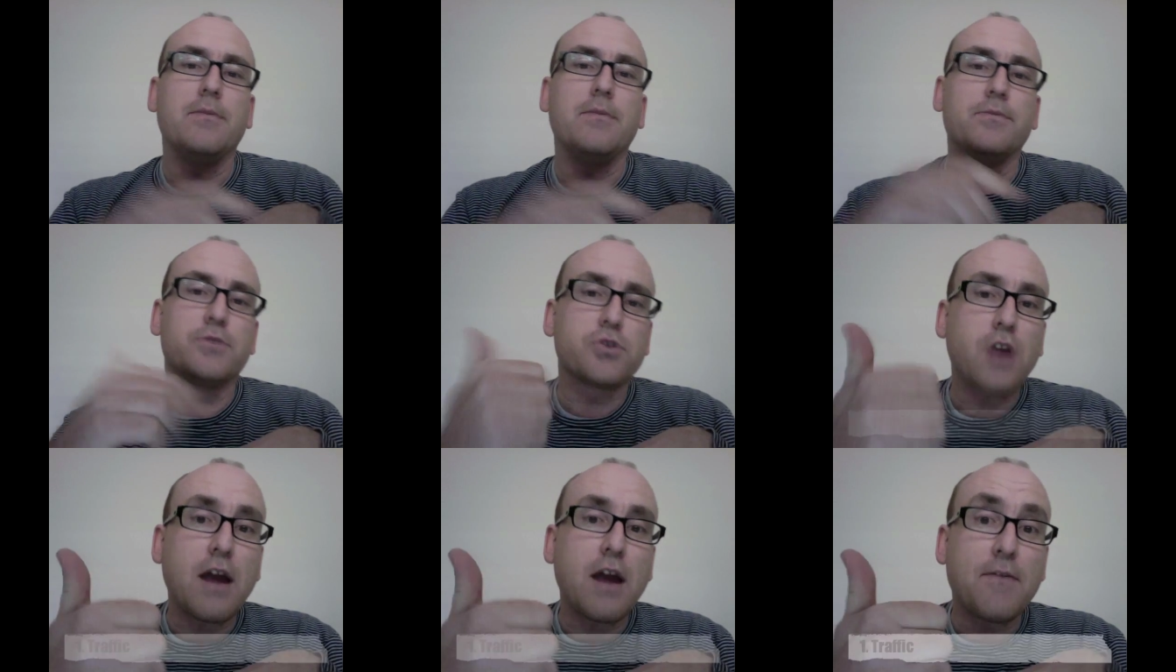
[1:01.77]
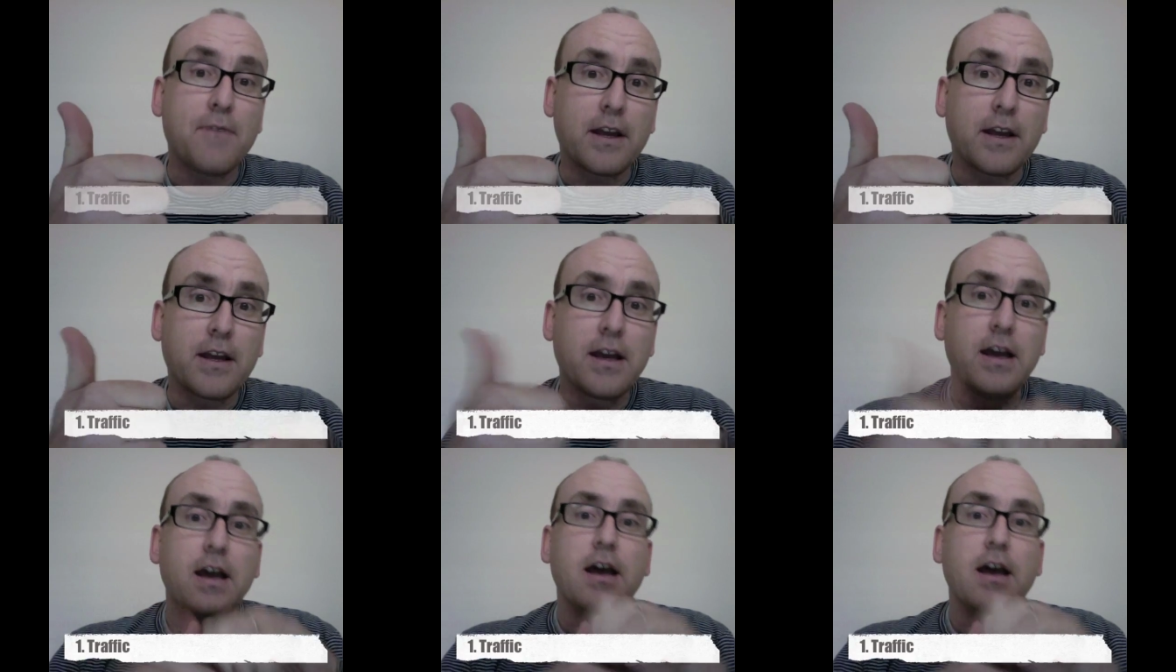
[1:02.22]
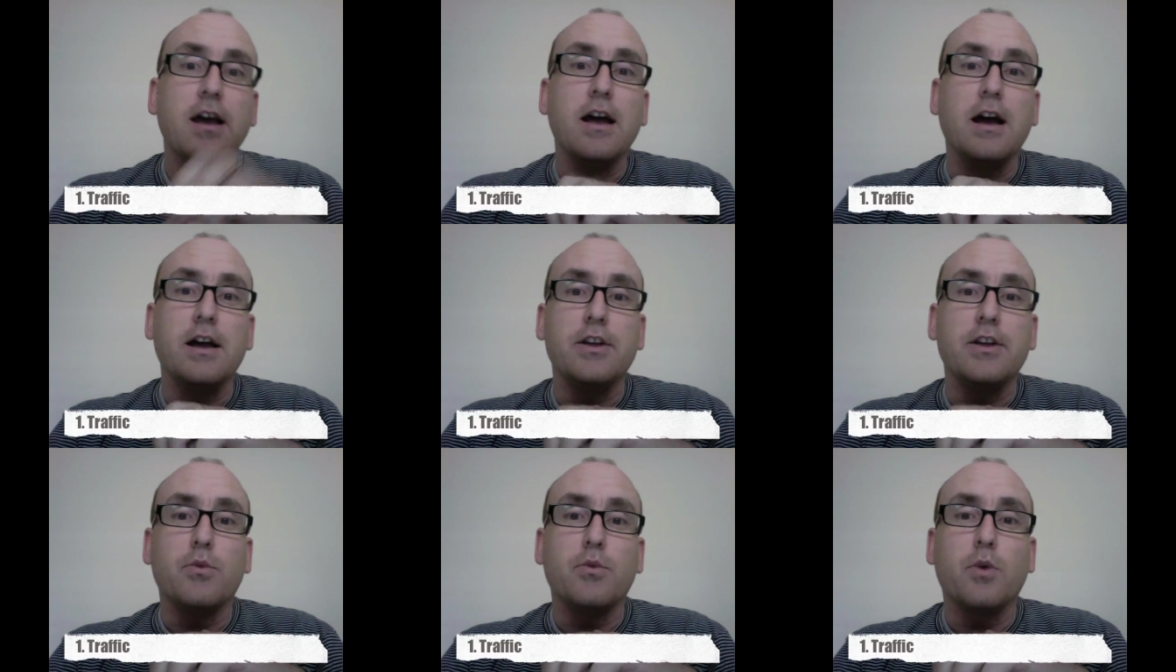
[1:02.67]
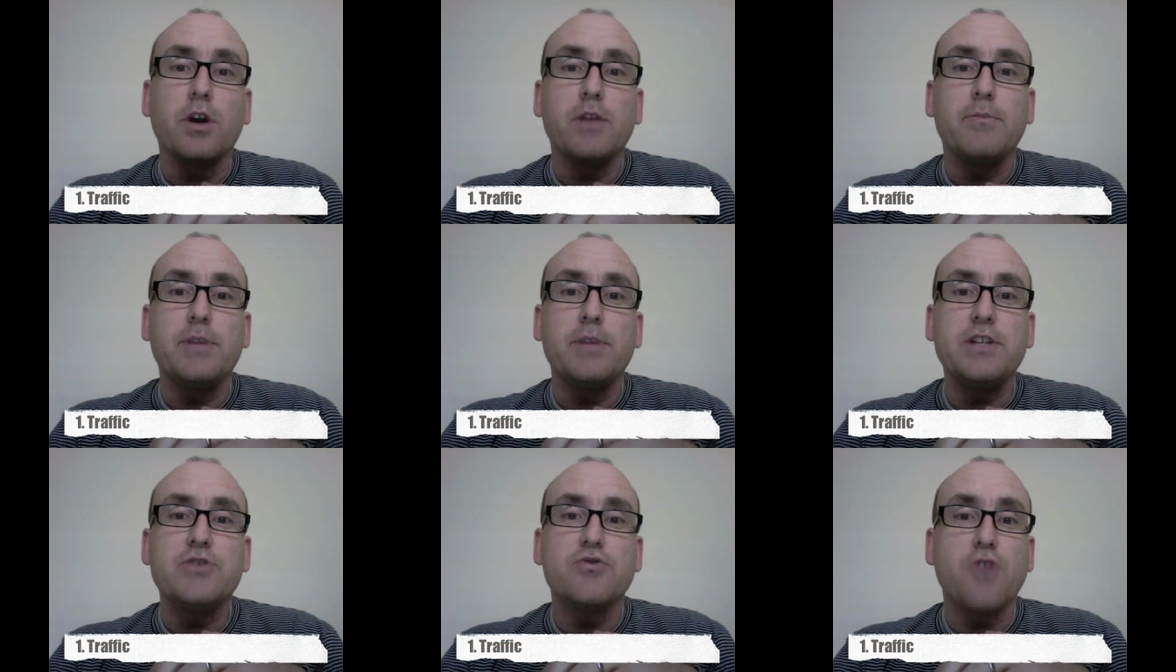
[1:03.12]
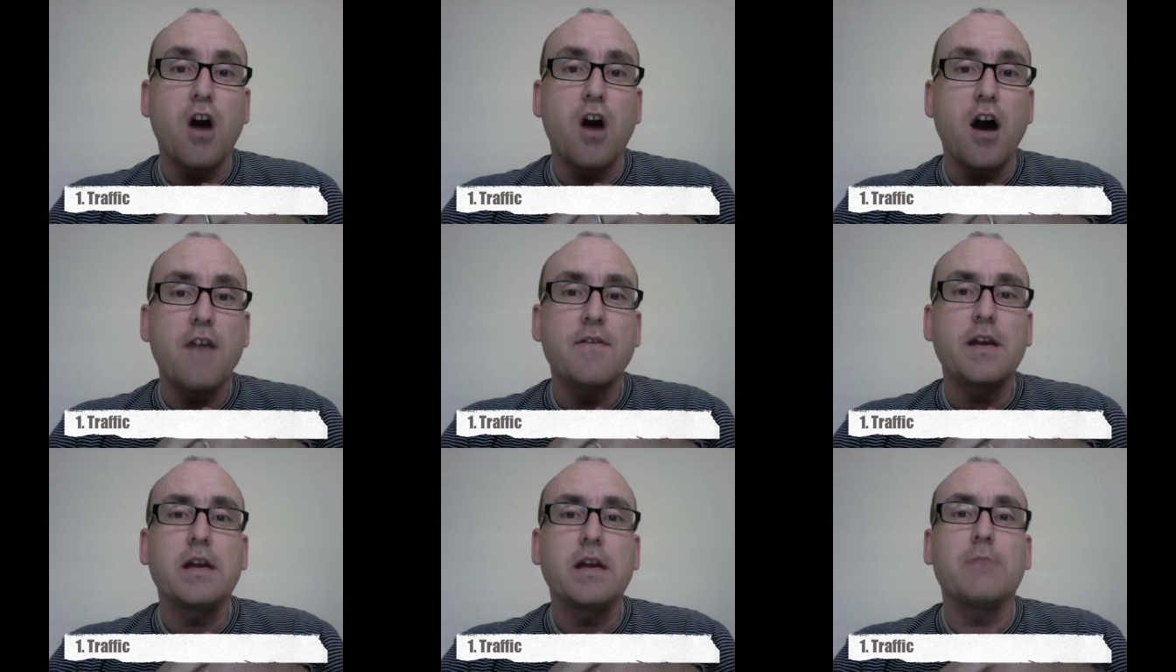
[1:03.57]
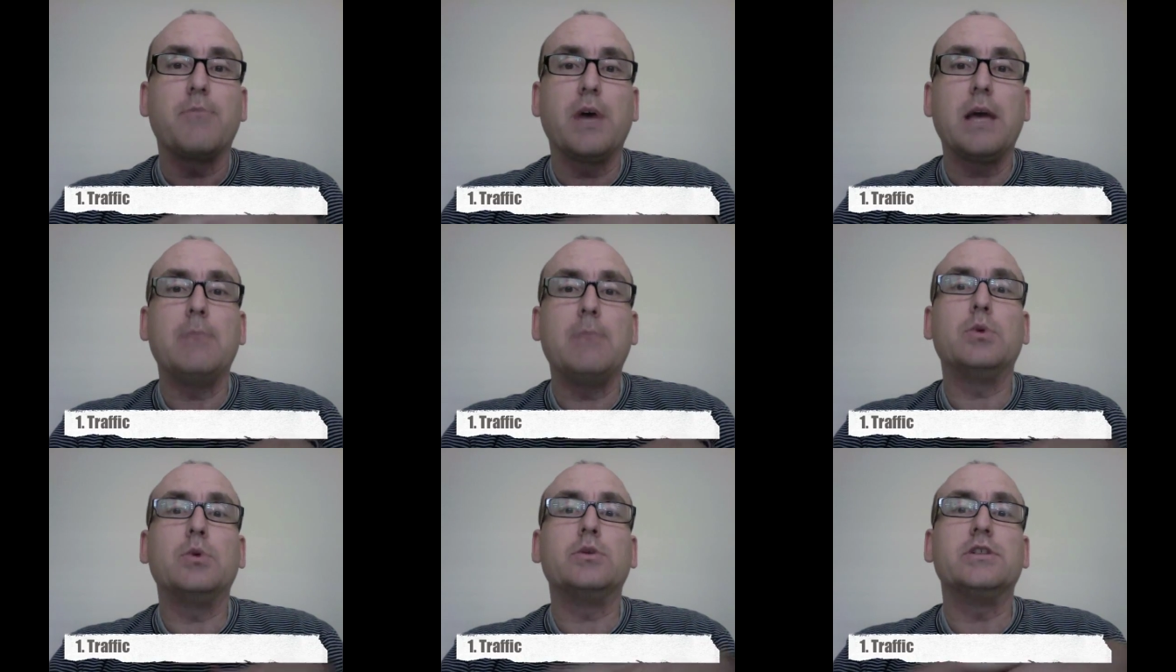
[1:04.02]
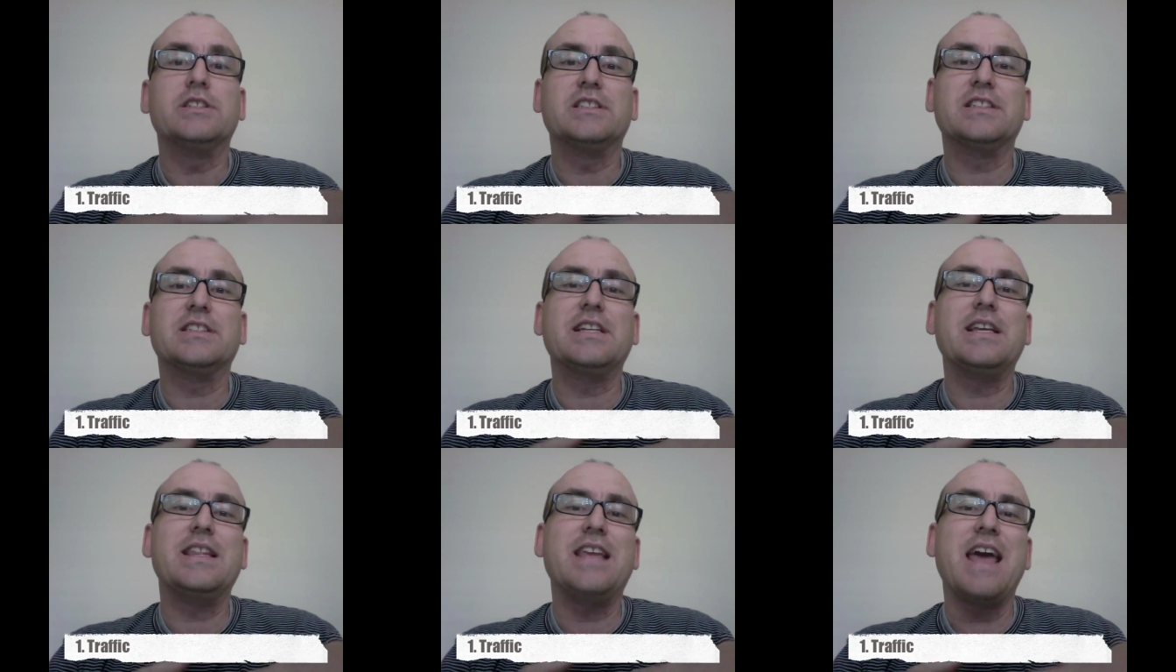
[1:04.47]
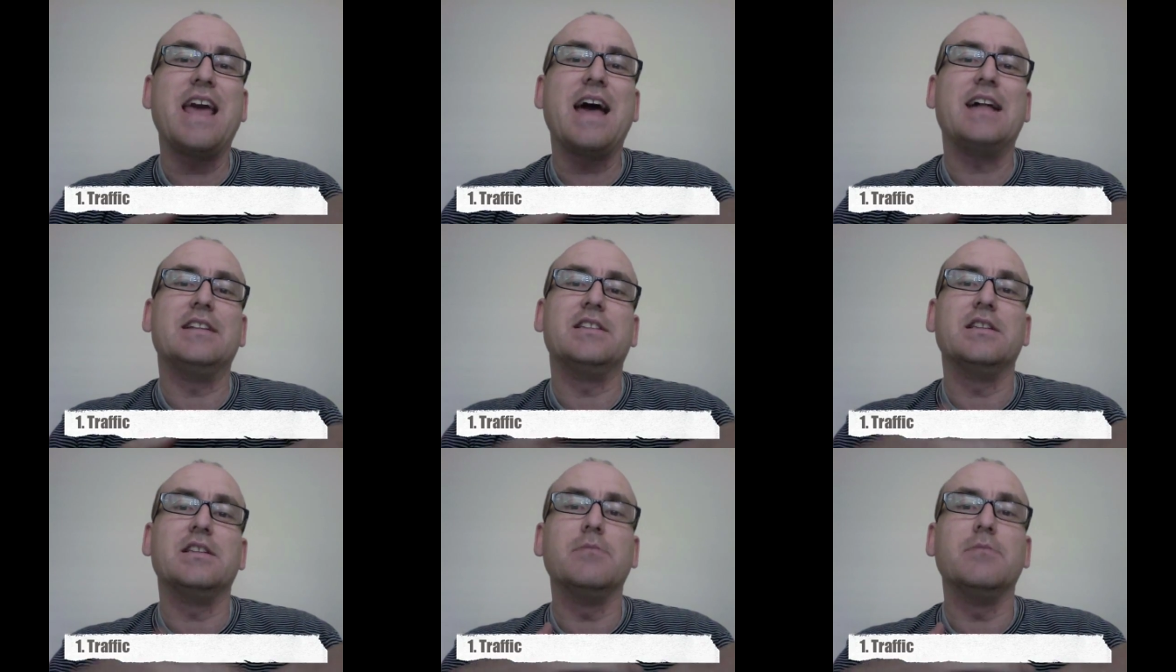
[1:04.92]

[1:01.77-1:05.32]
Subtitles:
Traffic. You want to be driving people to see the ads.